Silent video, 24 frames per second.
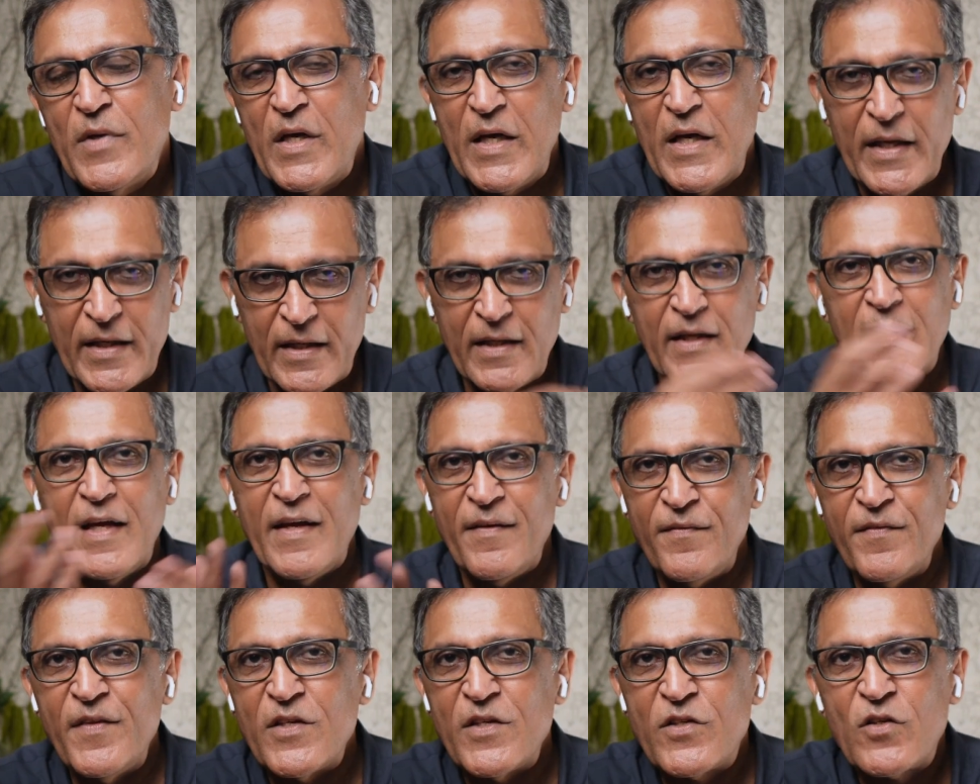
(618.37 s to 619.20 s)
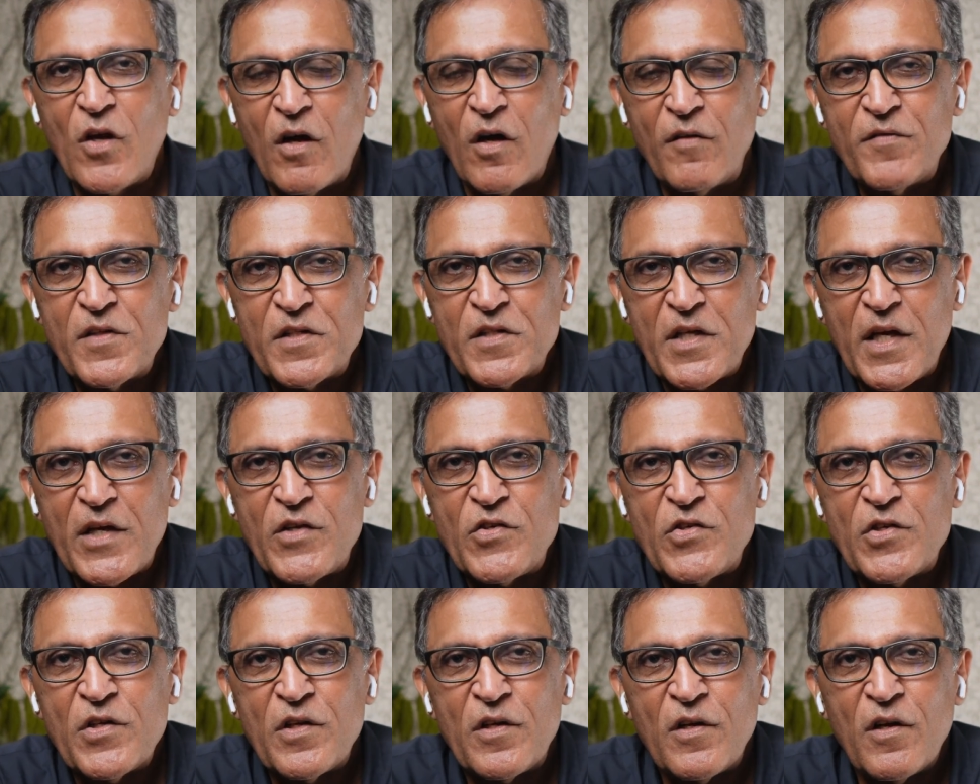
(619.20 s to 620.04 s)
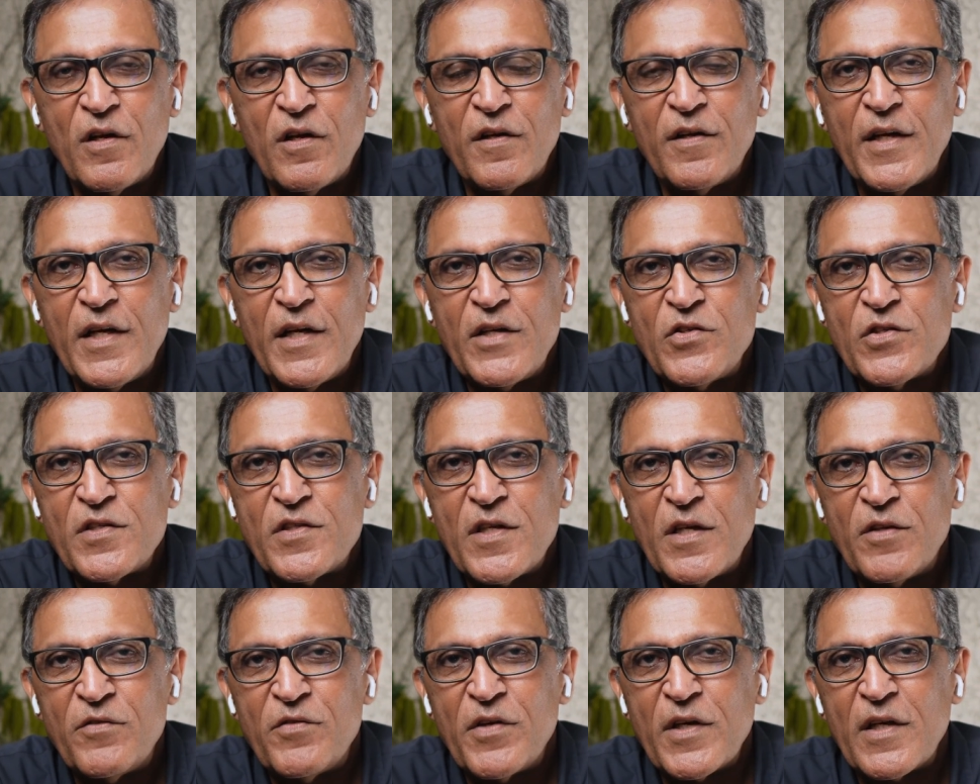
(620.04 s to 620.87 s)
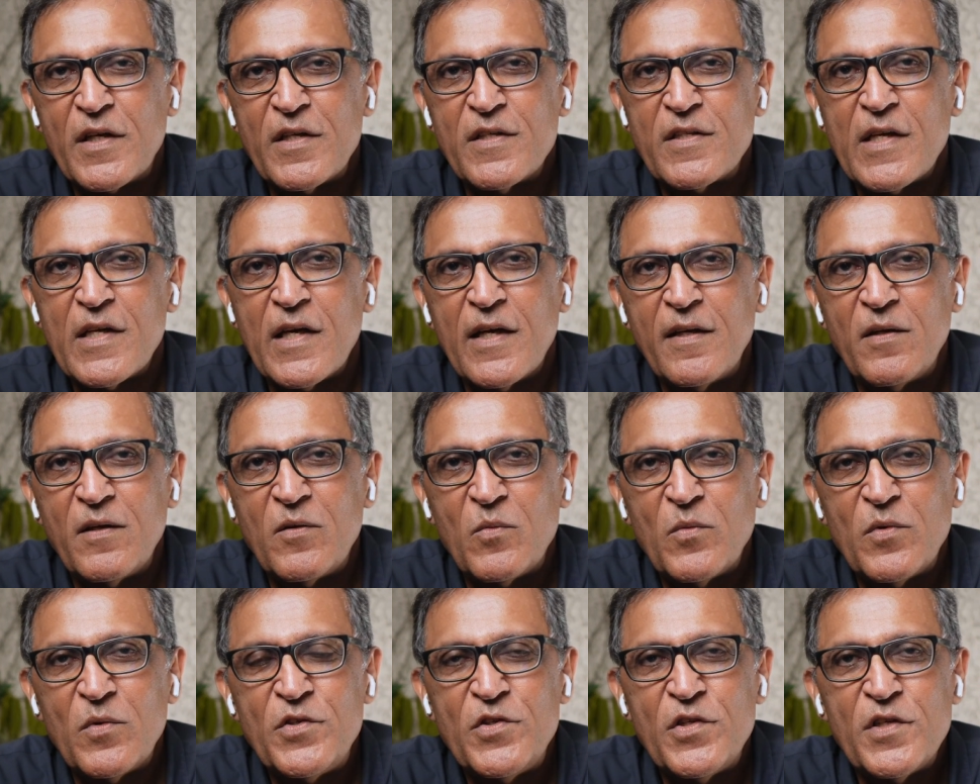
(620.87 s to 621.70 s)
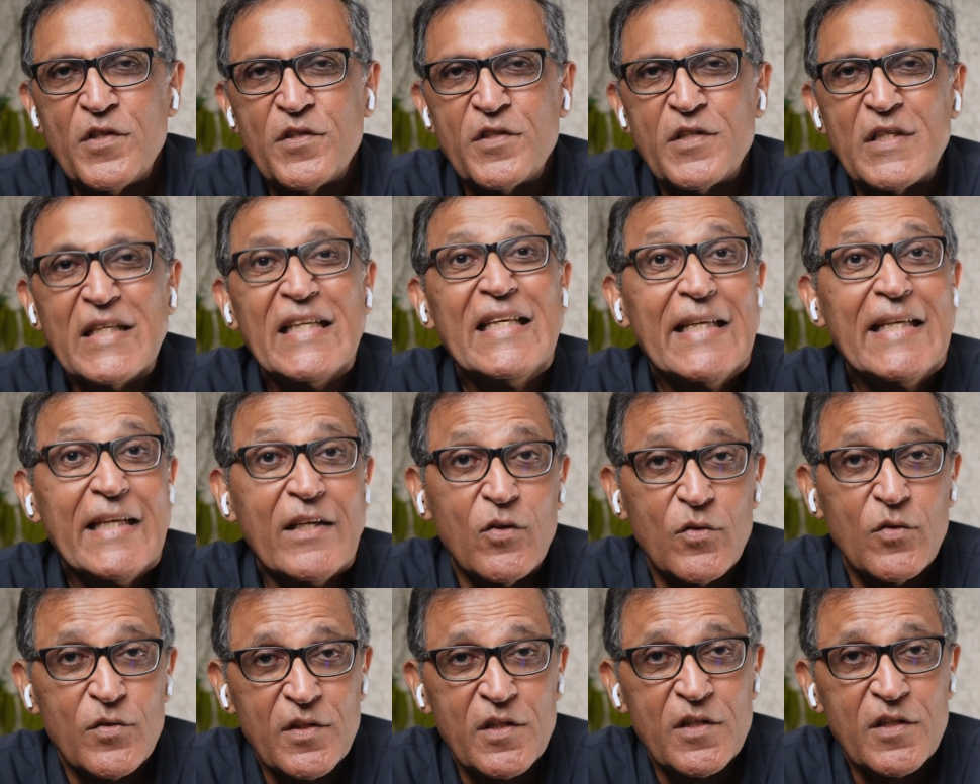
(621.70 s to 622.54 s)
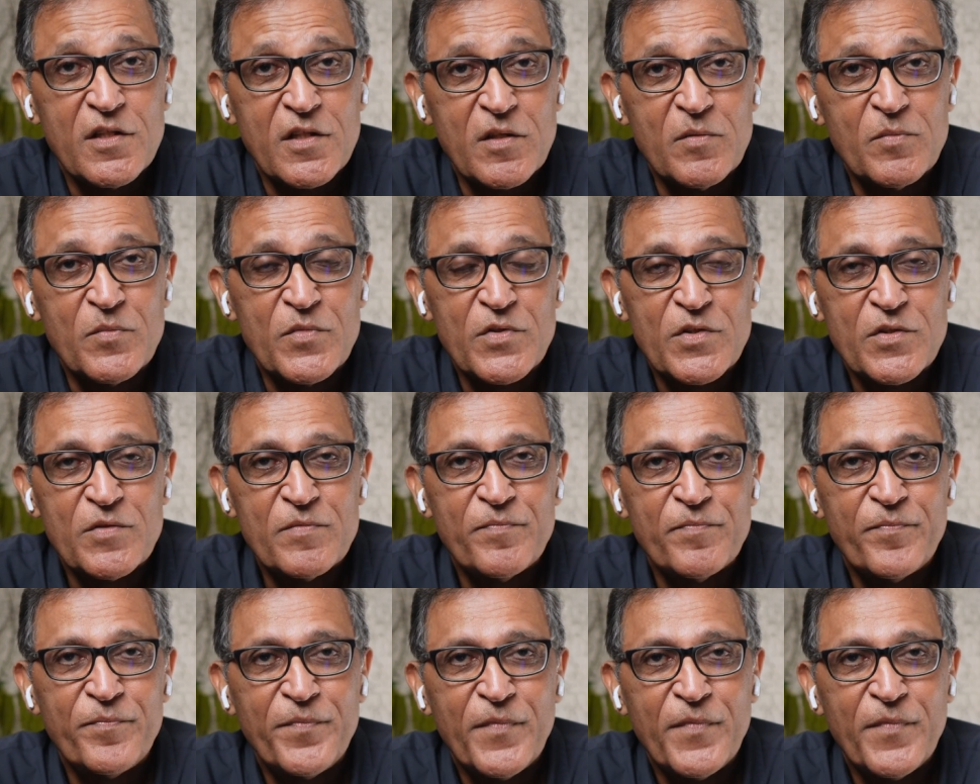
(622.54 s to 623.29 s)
in this conversation on nature-centric design, which is ecosystems.